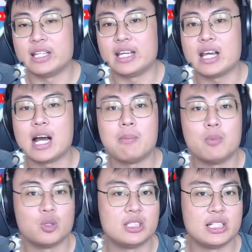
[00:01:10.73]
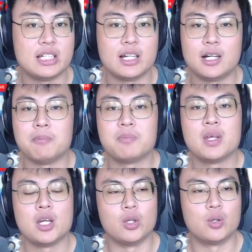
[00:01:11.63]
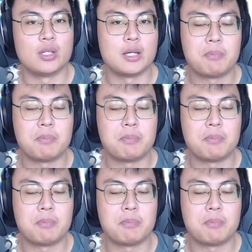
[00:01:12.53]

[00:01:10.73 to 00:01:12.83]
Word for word: they are mostly you know,